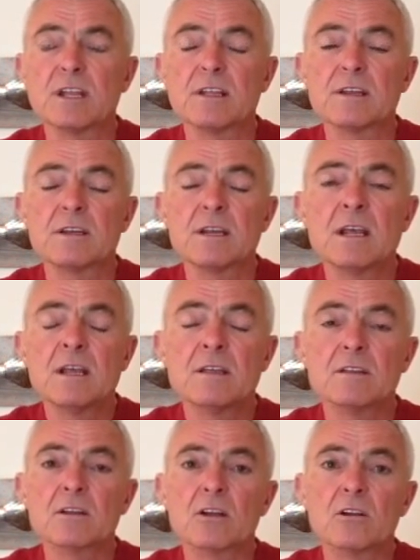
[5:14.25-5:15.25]
and
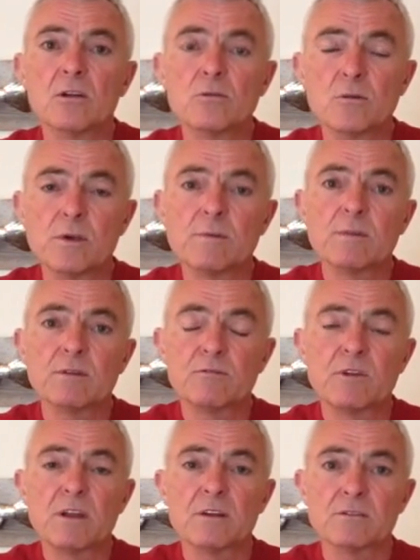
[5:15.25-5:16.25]
the colloquium that
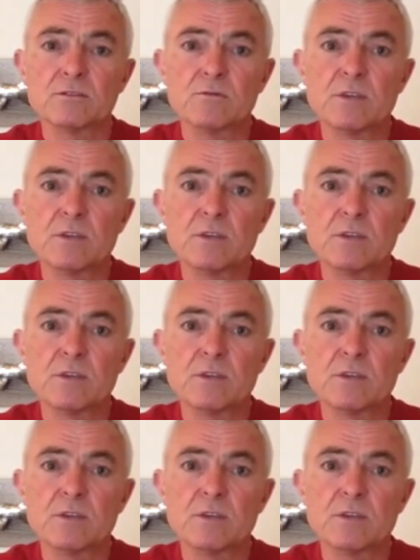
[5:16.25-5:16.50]
follows.